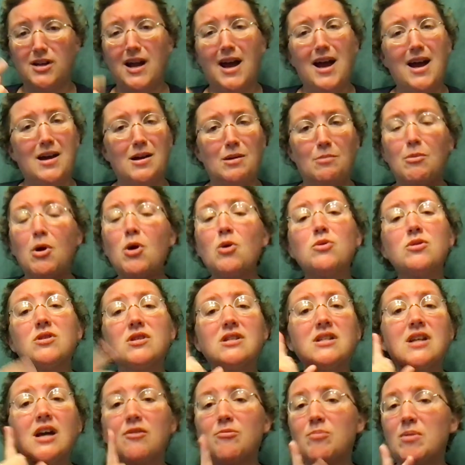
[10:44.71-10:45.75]
and most
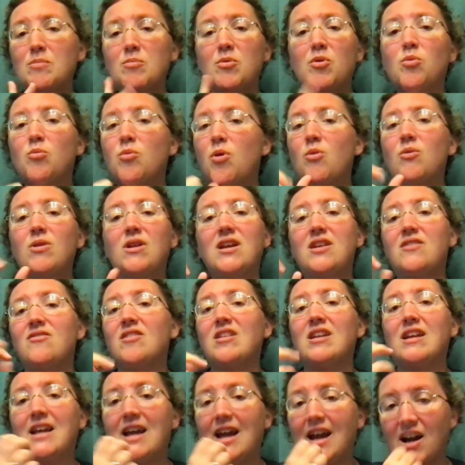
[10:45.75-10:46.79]
deaf people won't
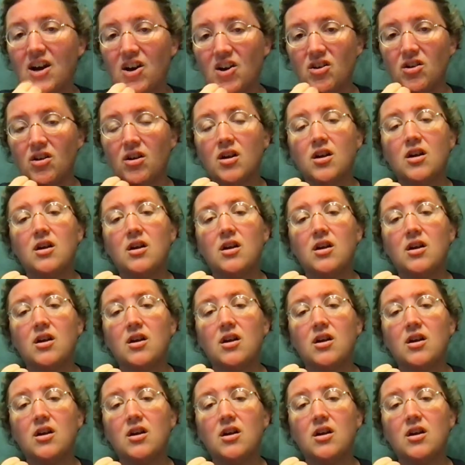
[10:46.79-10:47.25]
even care.